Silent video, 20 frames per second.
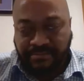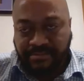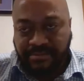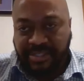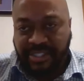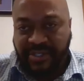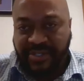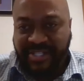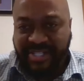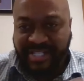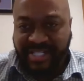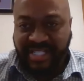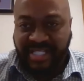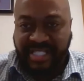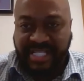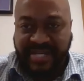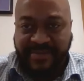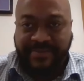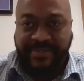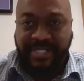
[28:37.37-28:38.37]
So it's a
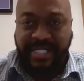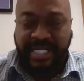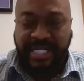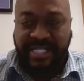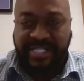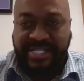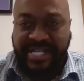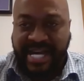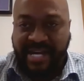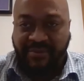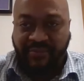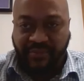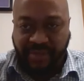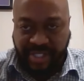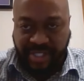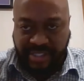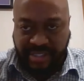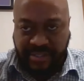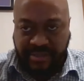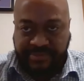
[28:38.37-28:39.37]
deception. It's not
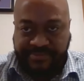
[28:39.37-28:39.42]
real.